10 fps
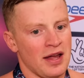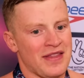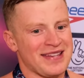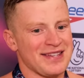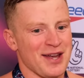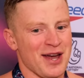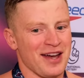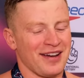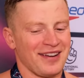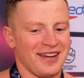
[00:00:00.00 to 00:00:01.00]
this is
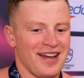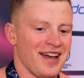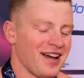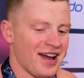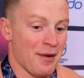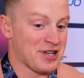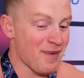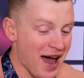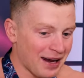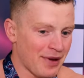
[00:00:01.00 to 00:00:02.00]
I'm
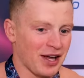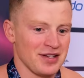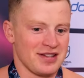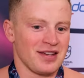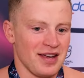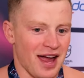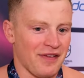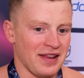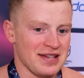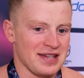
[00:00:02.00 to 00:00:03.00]
smiling because I
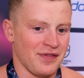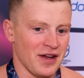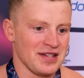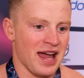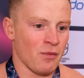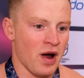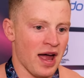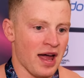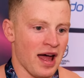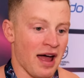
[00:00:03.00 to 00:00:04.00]
think this is the first time
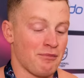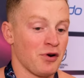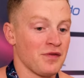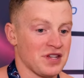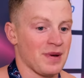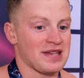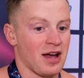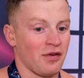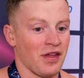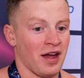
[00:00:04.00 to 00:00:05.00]
where I've proven to
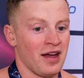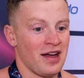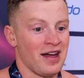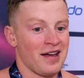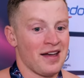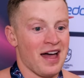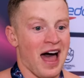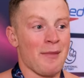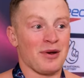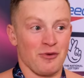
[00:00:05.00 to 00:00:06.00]
myself that
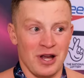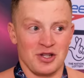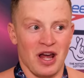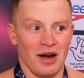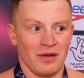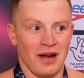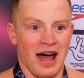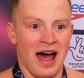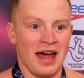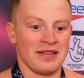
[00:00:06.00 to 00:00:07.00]
I'm in reach now.
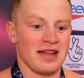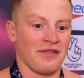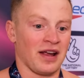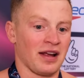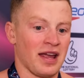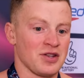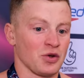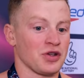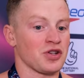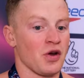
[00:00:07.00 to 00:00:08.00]
And I think it's
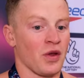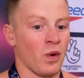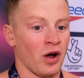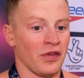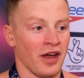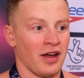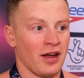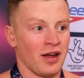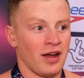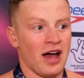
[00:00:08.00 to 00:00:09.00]
also showing the world that
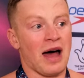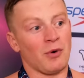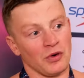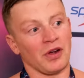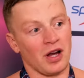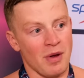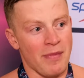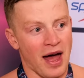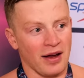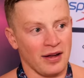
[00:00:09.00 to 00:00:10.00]
I'm also coming
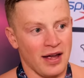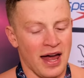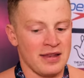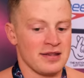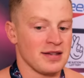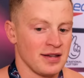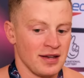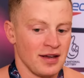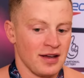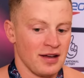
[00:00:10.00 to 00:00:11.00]
back. And
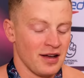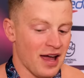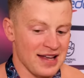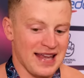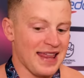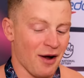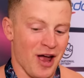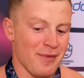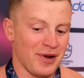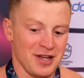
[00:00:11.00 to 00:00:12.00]
I say that
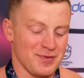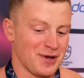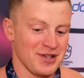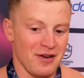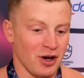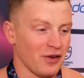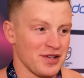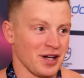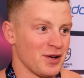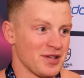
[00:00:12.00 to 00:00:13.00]
with happiness because I've got nothing
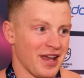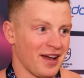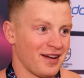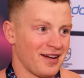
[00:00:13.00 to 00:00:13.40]
to lose here.